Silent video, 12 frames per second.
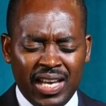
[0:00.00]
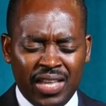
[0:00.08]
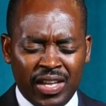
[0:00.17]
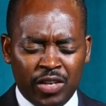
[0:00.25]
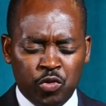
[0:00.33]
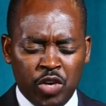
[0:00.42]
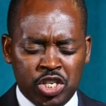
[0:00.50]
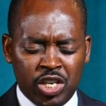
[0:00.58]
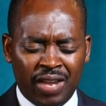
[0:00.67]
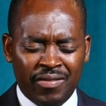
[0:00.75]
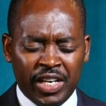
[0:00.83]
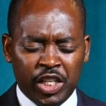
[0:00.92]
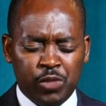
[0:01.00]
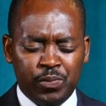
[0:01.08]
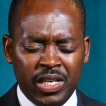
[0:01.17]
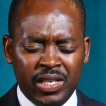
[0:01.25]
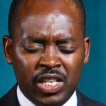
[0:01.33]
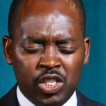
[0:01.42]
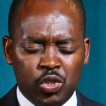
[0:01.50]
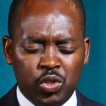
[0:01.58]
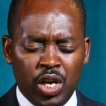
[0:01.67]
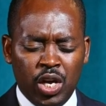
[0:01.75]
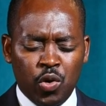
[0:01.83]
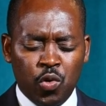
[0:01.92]
and that we shall have an
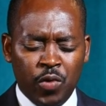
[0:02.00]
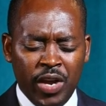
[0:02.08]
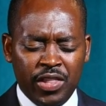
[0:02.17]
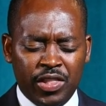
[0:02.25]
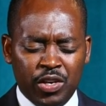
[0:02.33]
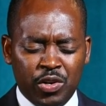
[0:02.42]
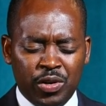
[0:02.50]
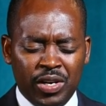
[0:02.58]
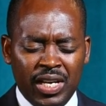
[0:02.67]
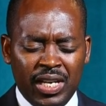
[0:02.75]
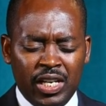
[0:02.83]
experience with you